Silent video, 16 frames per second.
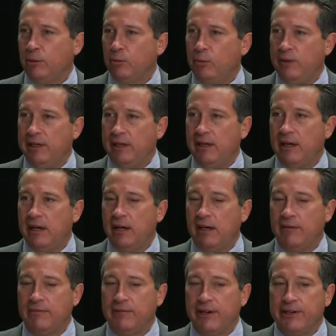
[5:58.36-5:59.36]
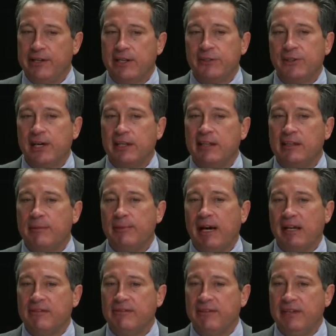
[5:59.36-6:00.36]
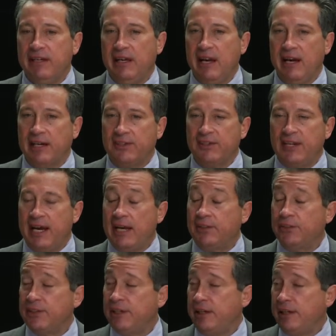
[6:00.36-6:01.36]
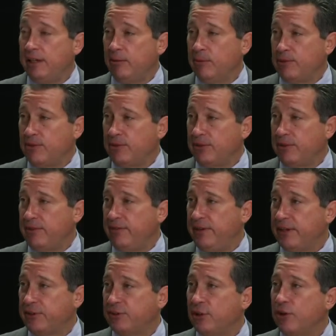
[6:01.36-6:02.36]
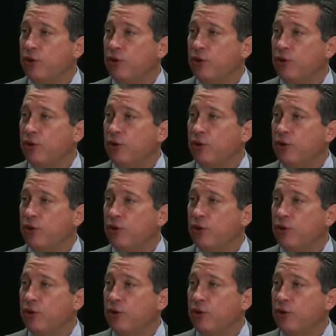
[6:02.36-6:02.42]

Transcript: We are very excited about VXST, which is the VIX